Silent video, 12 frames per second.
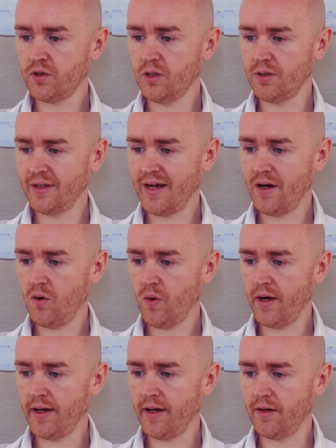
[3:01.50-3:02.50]
till now,
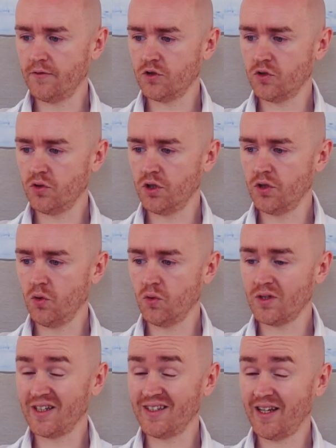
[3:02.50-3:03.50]
I have studied
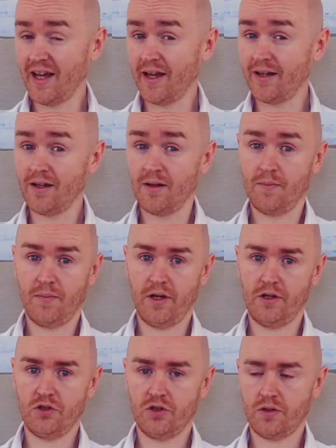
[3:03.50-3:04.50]
only 10
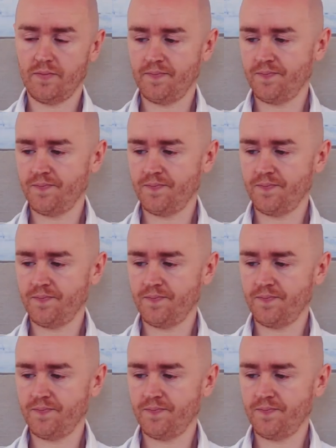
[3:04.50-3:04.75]
pages